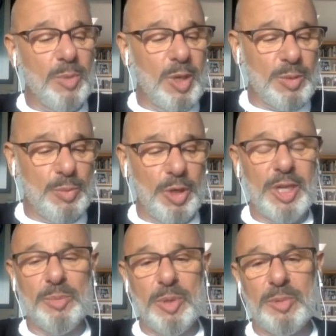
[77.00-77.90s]
most
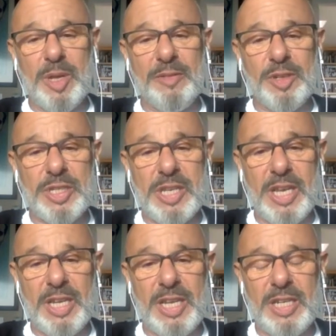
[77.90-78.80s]
brilliant people I
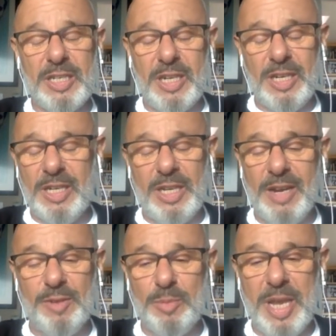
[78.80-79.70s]

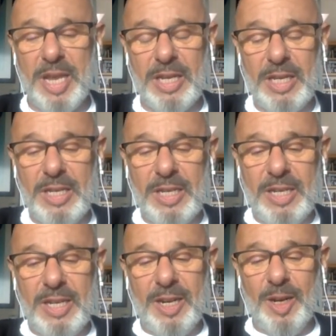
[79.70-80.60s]
ever met.
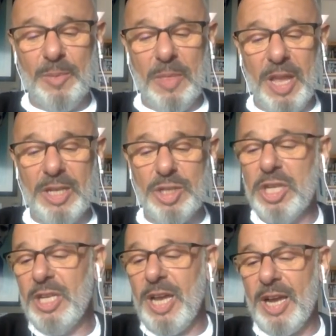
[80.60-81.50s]
And
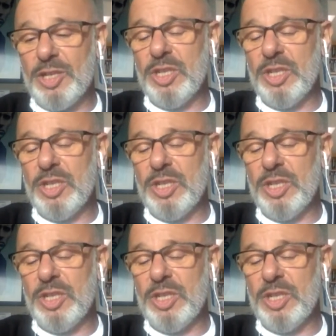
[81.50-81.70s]
she actually